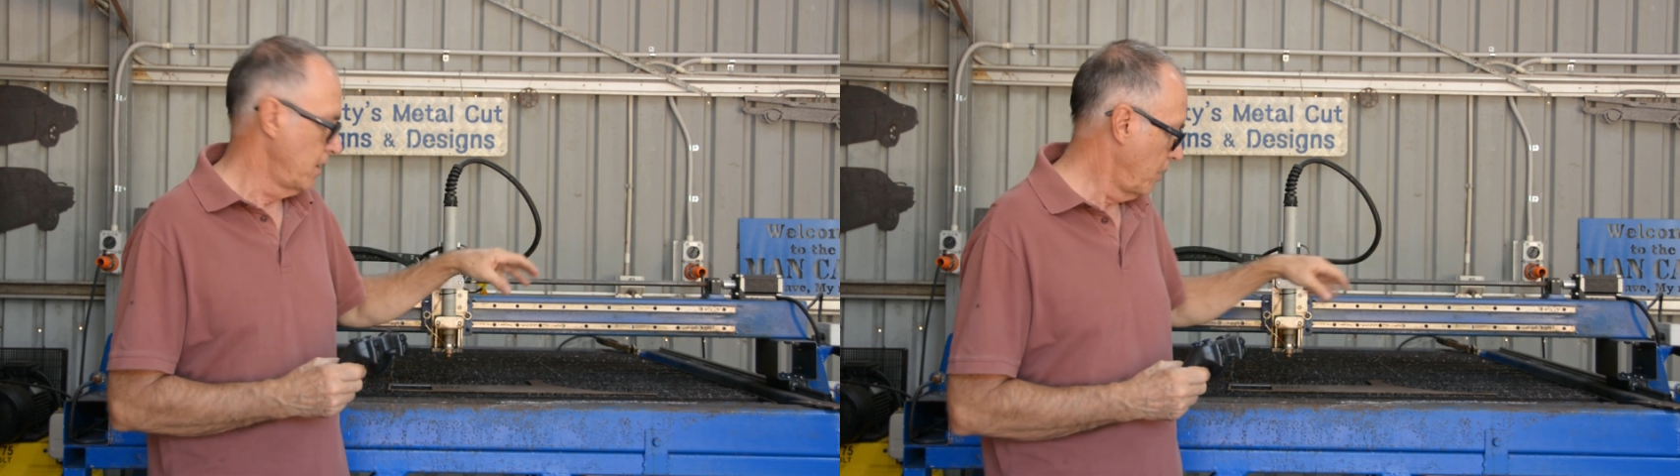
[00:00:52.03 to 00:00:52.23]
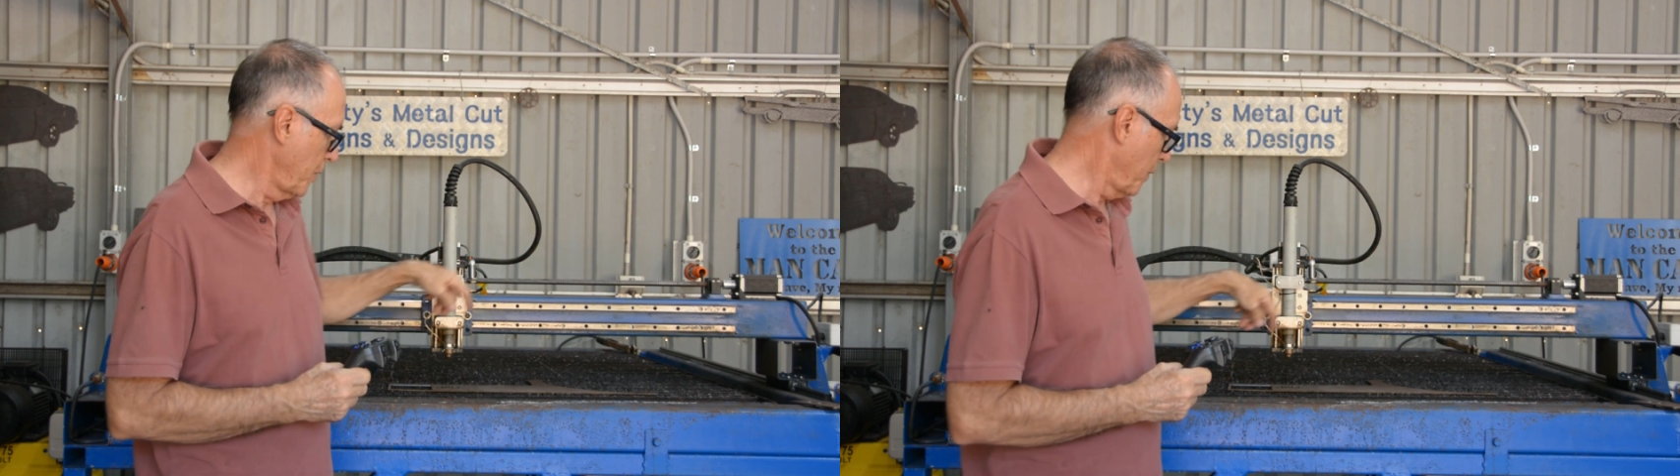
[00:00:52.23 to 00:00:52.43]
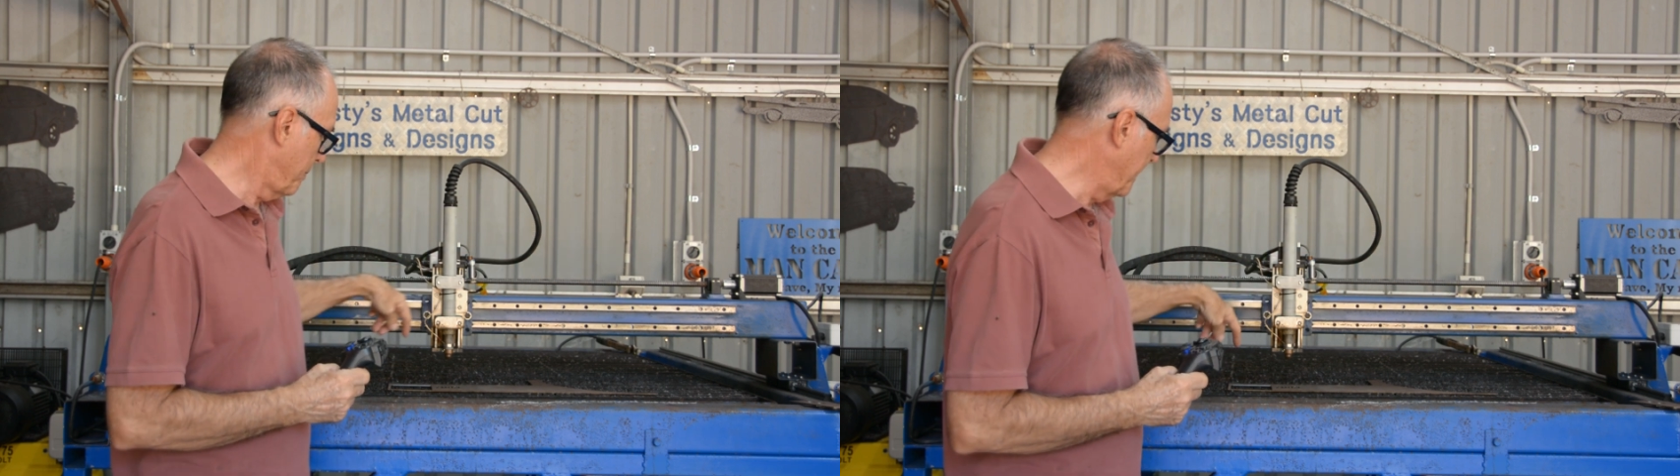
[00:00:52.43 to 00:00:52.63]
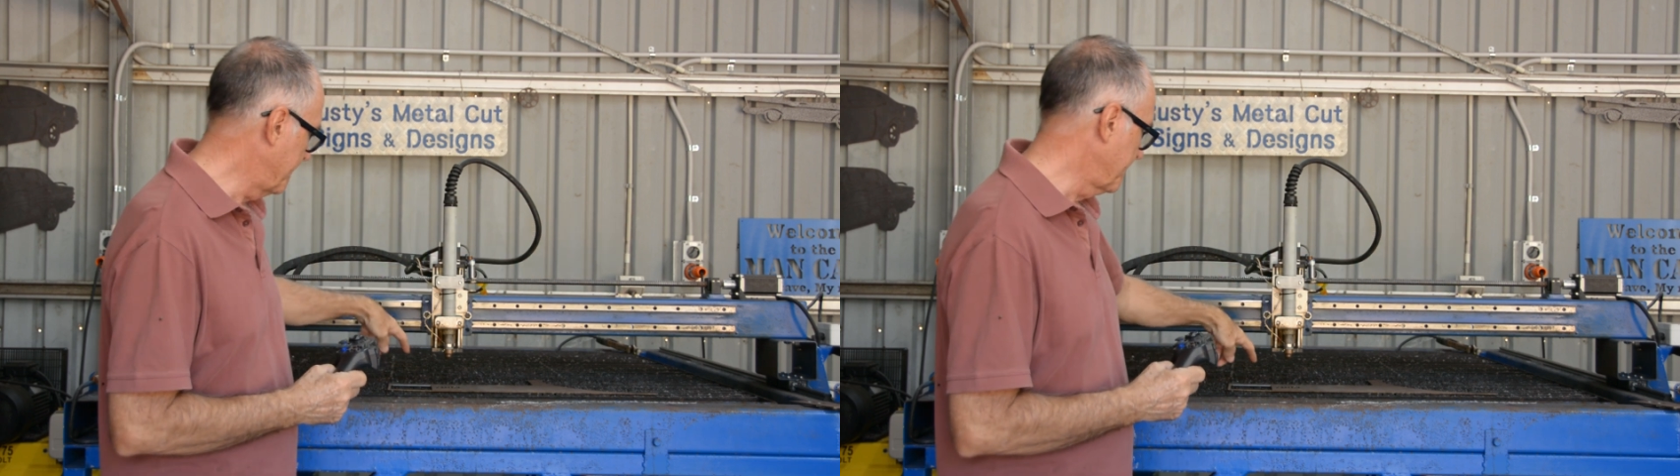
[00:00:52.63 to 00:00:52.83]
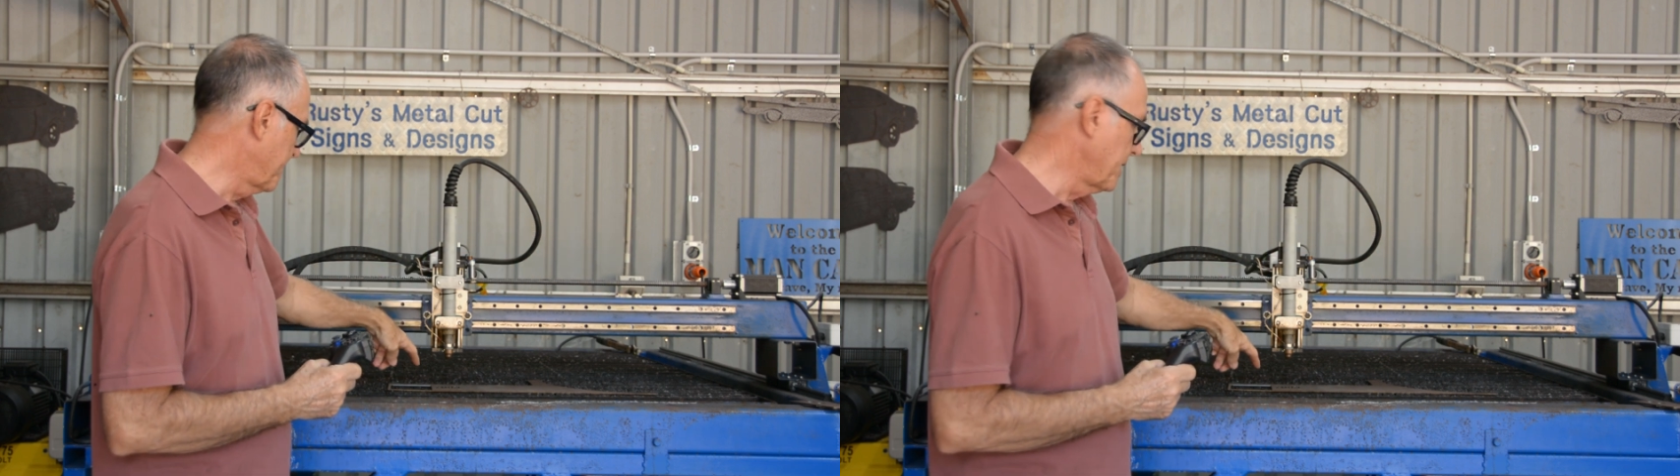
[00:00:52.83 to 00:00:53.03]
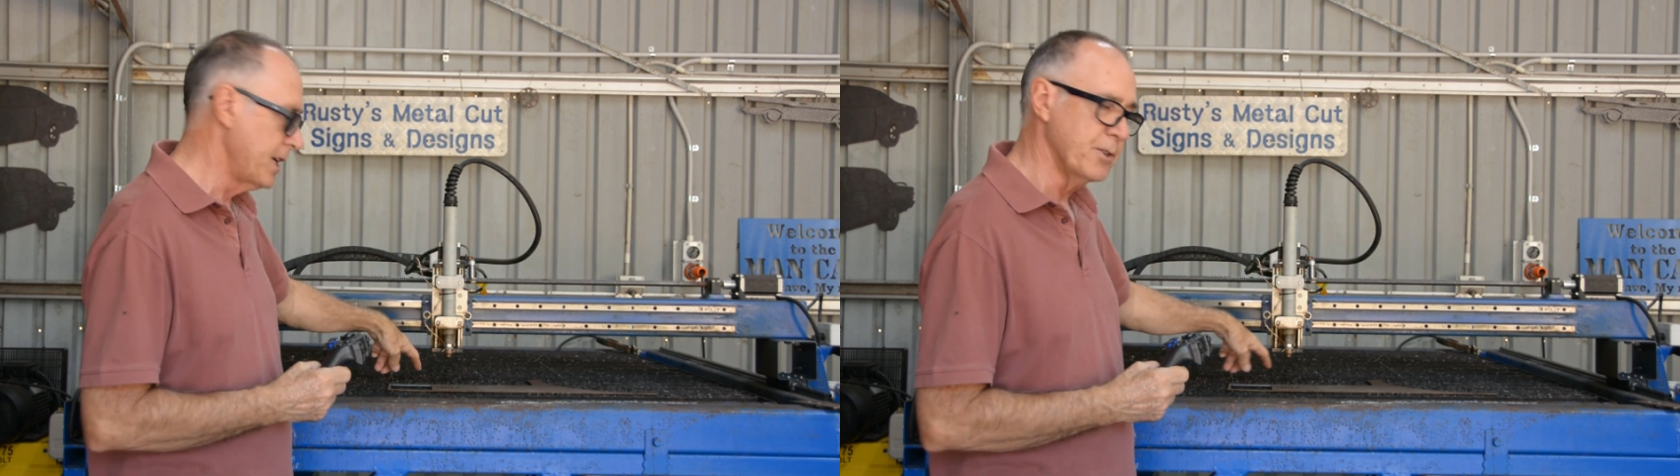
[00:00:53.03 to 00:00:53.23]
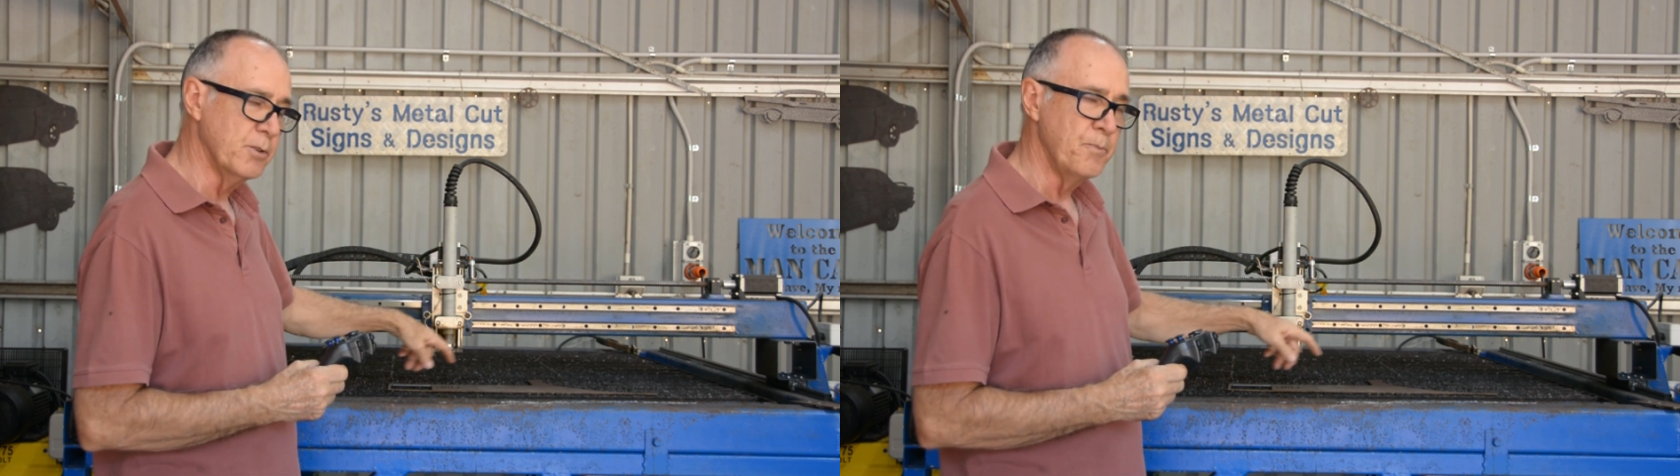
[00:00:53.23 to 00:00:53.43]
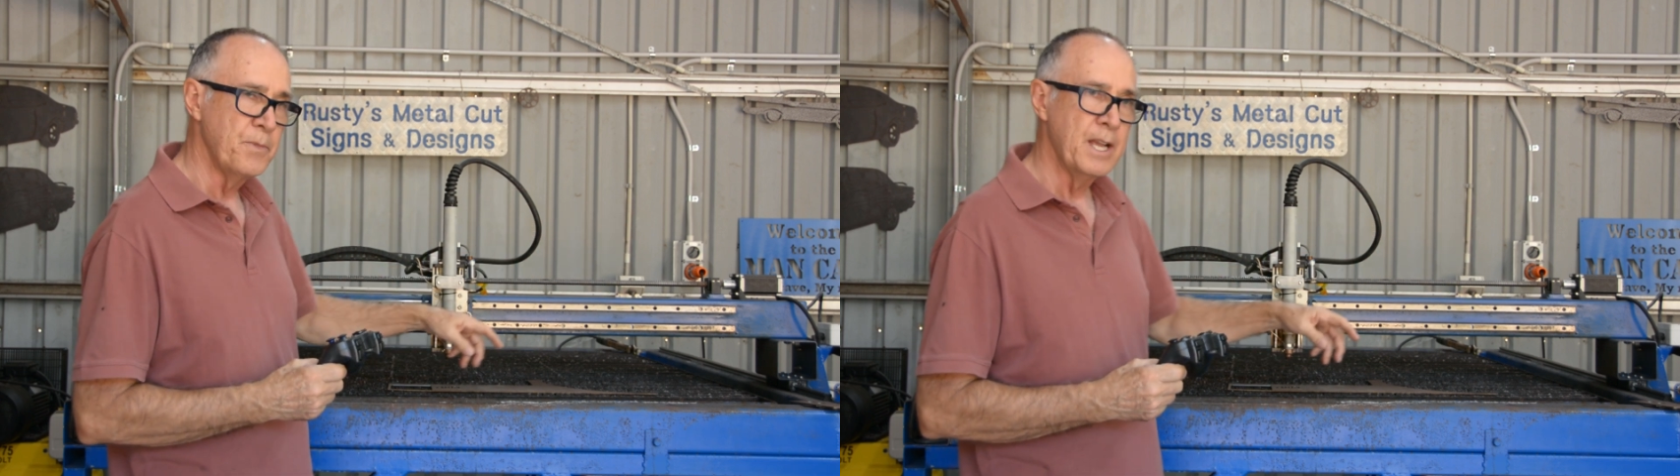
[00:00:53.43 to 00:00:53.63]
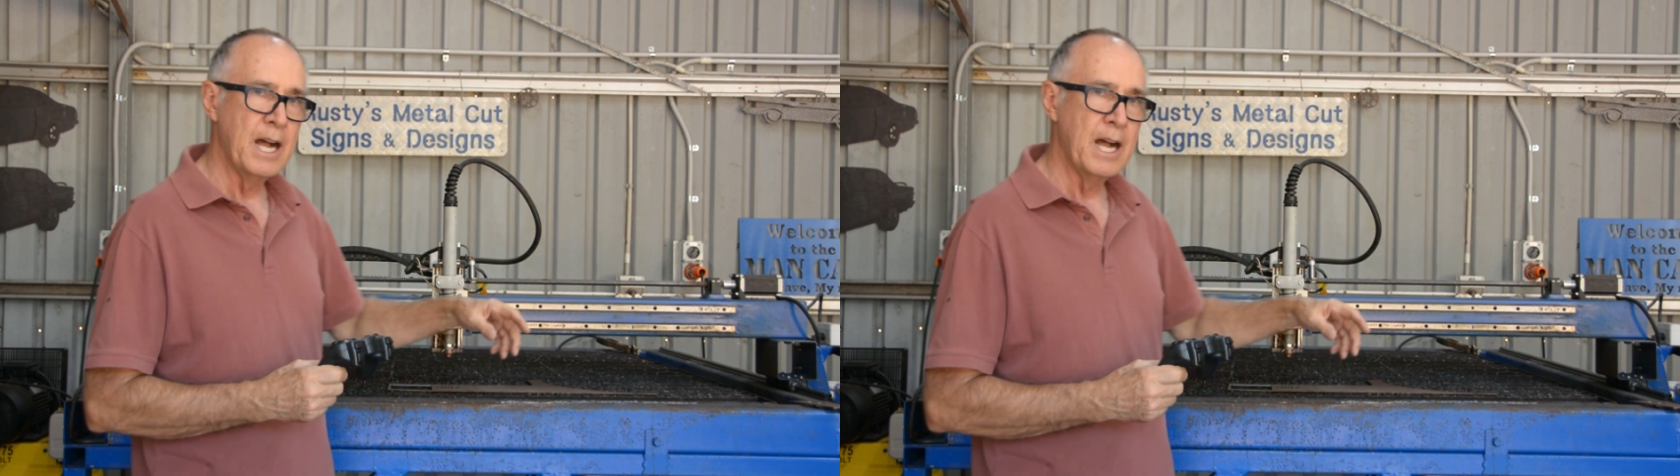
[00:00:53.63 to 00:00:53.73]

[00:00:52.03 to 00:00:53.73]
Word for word: onto a piece of steel